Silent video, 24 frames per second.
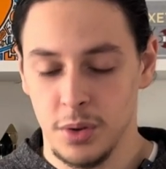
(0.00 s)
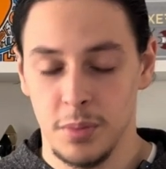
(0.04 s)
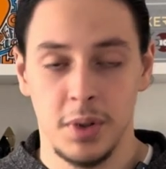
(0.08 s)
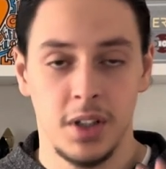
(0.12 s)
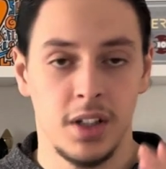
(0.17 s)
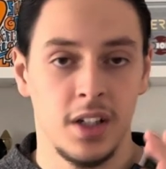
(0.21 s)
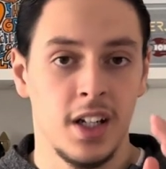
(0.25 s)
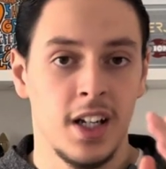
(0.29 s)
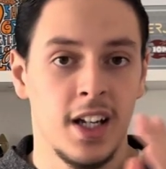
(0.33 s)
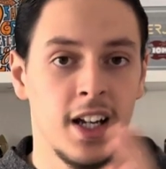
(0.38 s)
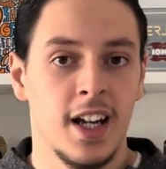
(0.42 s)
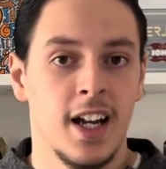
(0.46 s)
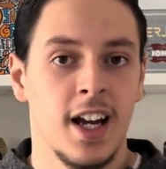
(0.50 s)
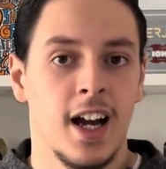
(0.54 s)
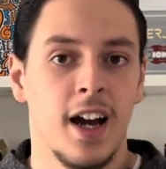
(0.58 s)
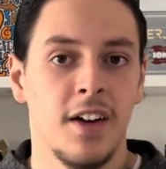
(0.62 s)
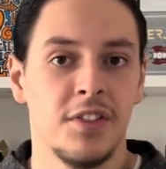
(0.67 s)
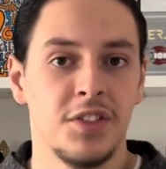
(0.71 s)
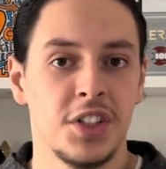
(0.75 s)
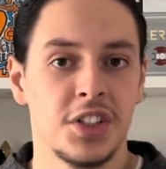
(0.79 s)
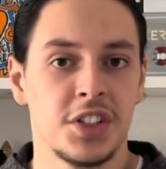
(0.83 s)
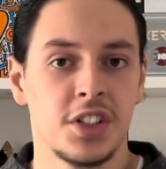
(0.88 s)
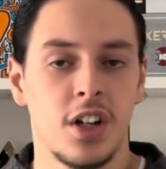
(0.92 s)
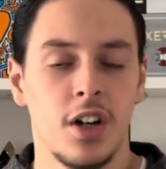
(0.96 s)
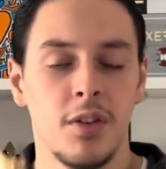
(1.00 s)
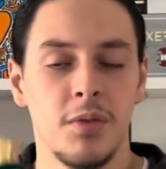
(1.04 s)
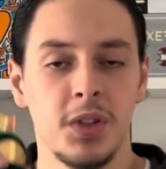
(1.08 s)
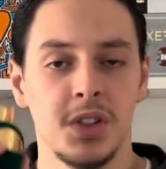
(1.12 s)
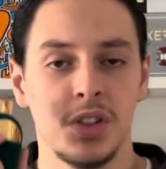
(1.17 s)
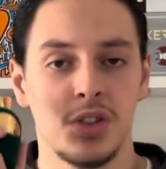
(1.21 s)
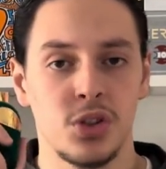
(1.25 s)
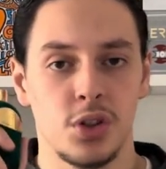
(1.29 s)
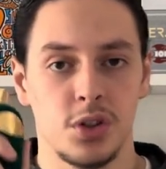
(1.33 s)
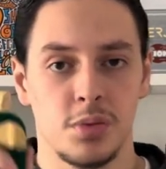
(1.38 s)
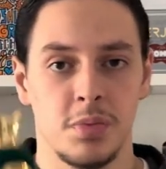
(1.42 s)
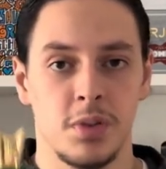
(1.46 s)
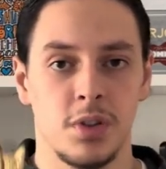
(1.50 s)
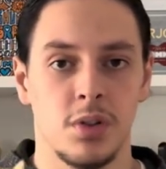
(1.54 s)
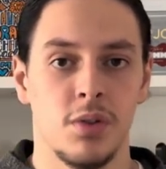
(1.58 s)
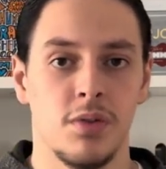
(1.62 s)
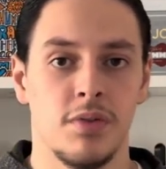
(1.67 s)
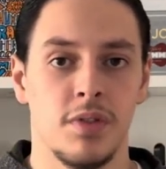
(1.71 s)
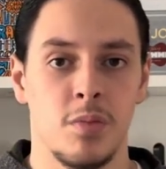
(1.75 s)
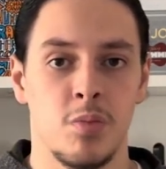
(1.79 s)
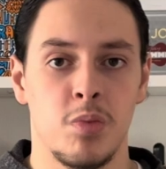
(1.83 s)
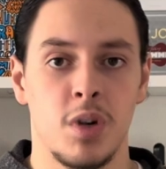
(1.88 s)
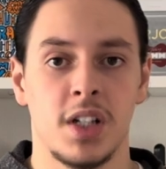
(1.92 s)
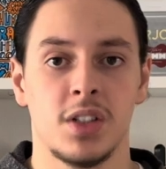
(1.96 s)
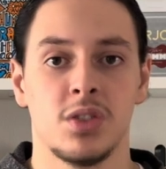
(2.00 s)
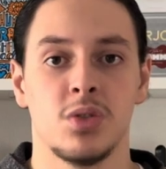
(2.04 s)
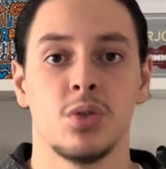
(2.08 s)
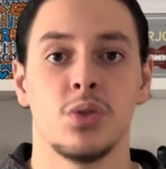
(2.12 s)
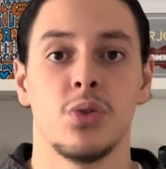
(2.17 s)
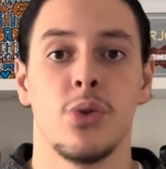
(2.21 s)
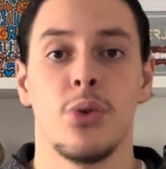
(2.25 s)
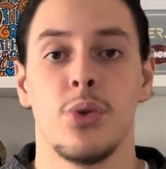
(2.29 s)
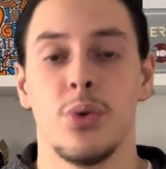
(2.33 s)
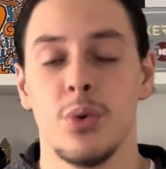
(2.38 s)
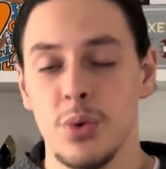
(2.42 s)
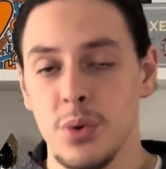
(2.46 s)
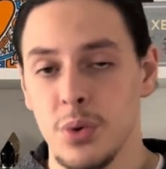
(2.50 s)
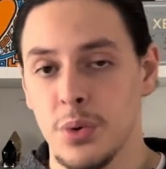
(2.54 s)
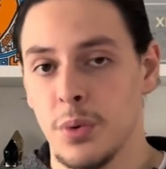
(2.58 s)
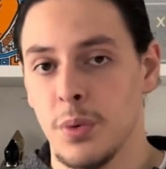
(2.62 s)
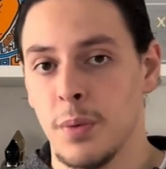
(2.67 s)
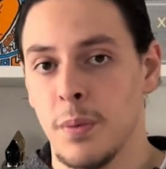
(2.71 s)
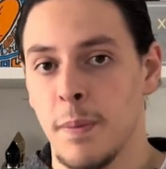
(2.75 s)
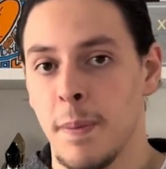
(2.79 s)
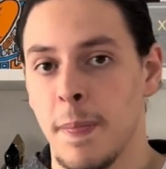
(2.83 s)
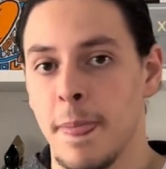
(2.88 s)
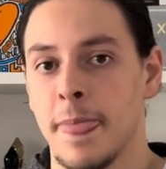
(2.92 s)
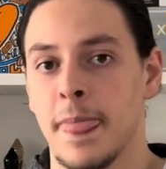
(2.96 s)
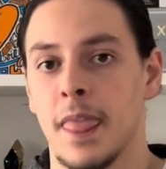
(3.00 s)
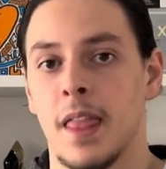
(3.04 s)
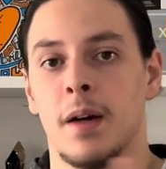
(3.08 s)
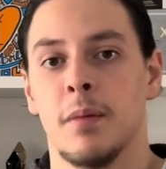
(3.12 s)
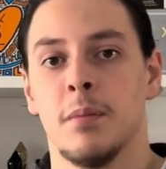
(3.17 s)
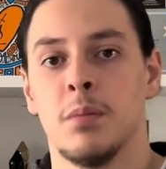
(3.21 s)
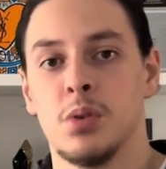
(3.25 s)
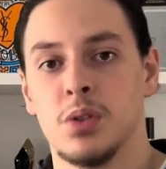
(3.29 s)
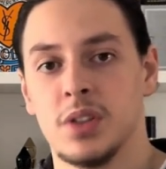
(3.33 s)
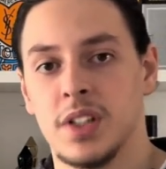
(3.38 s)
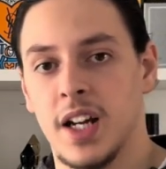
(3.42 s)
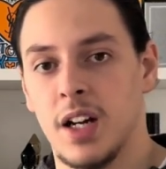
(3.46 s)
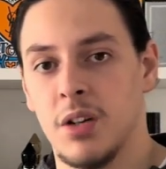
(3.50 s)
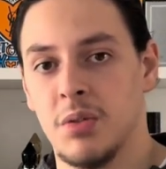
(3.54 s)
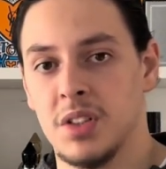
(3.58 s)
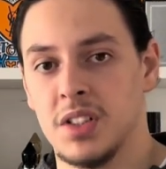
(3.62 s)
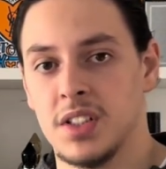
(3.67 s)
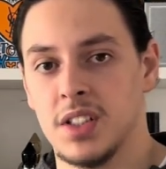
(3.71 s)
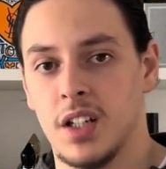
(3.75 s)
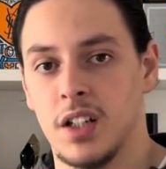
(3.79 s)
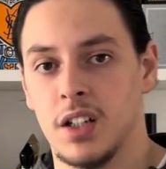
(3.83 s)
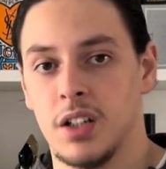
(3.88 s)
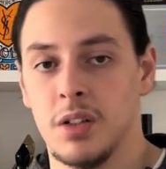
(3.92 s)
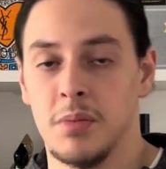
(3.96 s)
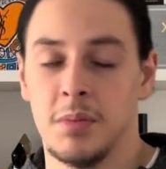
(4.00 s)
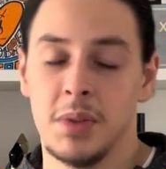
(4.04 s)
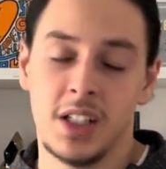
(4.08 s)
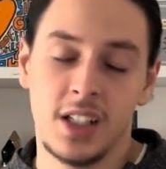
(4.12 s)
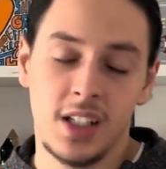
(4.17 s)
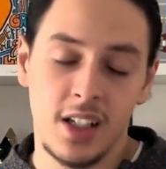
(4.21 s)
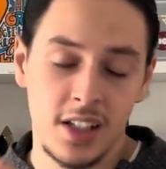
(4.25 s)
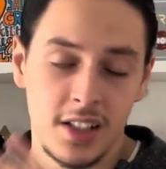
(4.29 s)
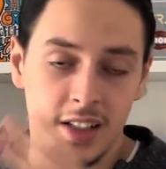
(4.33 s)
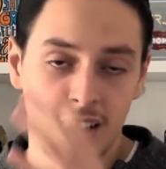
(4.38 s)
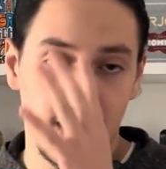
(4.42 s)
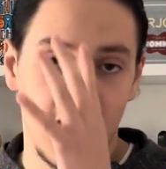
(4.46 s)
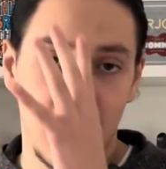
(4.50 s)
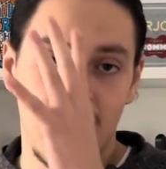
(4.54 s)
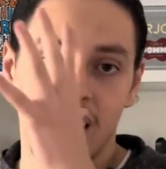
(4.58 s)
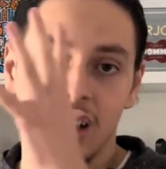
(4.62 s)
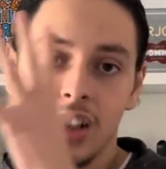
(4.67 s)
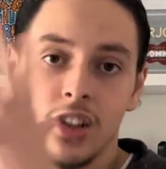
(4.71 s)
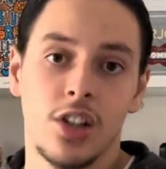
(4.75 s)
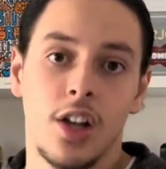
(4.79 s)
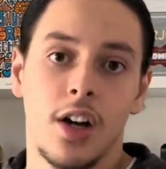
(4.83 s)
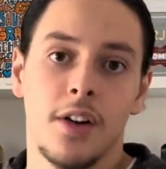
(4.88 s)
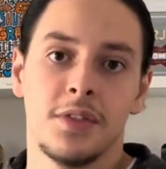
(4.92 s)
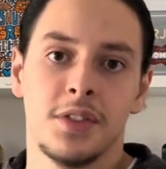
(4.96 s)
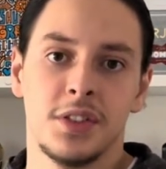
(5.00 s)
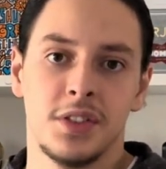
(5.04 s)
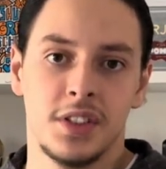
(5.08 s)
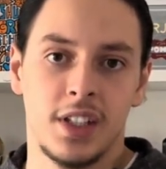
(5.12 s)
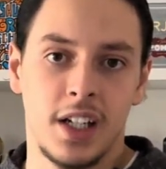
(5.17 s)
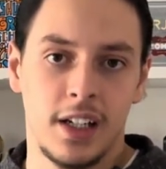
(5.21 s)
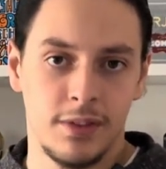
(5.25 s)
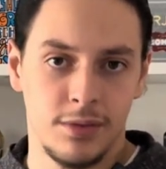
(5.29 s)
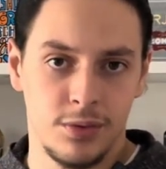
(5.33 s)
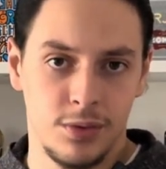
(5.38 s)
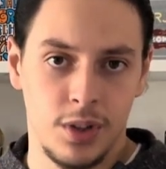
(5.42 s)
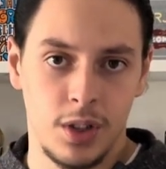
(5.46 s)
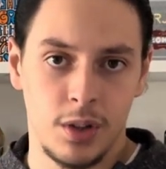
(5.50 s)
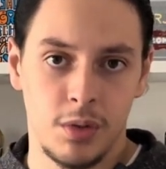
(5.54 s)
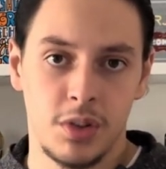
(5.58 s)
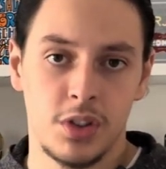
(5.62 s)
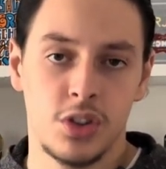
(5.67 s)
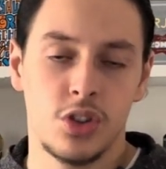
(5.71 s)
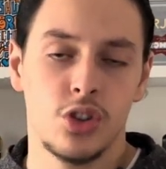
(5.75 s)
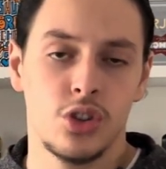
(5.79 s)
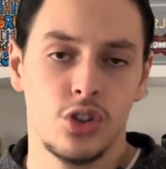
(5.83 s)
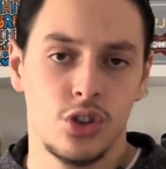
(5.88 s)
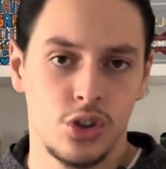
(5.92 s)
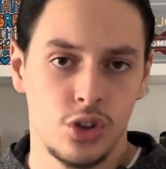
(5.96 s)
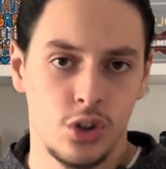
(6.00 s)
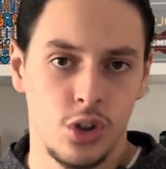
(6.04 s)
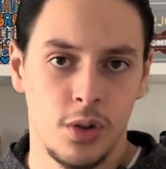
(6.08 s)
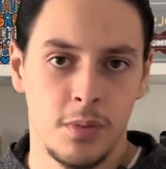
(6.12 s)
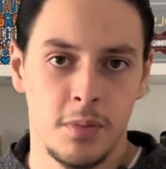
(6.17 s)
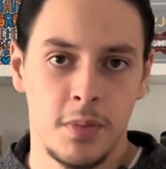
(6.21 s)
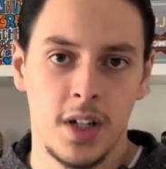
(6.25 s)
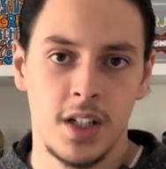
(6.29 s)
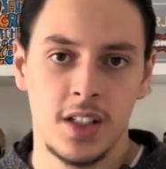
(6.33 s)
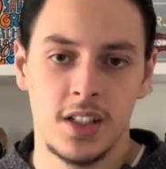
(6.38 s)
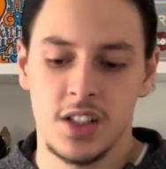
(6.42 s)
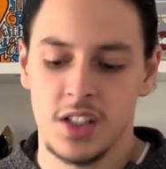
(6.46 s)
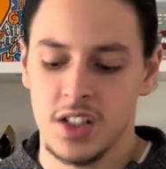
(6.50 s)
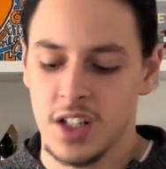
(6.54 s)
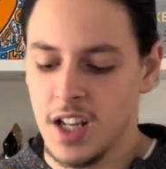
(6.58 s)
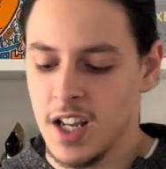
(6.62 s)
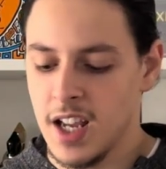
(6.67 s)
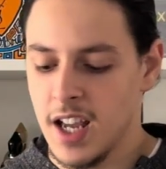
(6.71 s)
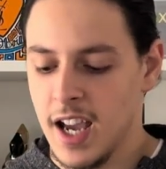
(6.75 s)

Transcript: But I've discovered Sospiro Vibrato through Bulgari Tiger because I loved that fragrance so much,